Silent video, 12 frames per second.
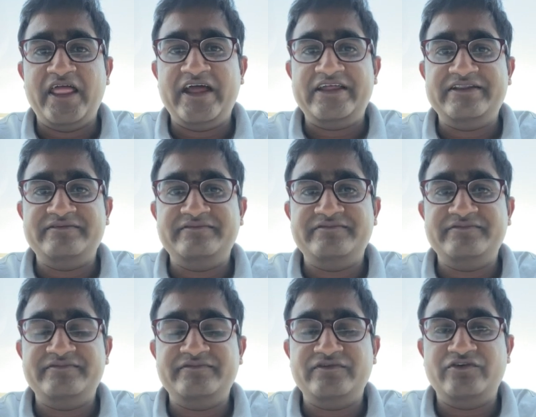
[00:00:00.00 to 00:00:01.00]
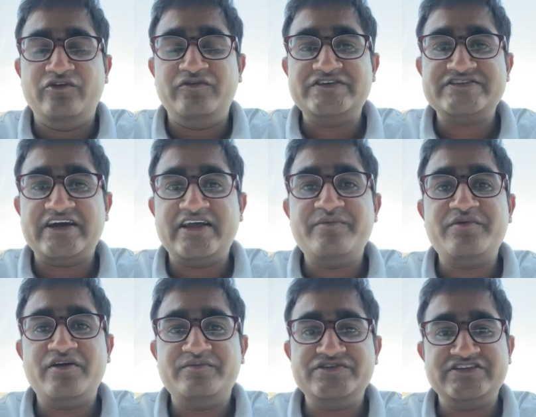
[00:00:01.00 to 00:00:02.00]
and over Skype
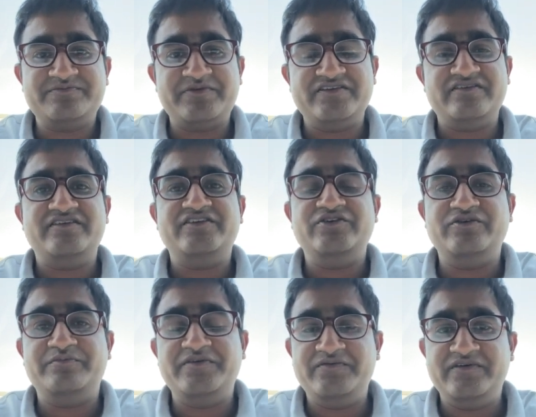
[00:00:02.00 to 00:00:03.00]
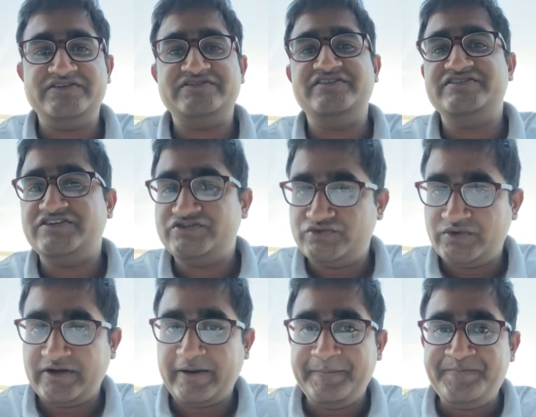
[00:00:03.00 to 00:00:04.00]
you have to just present your previous research
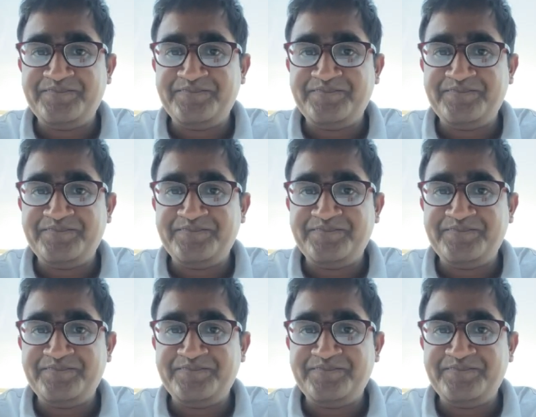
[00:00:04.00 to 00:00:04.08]
work,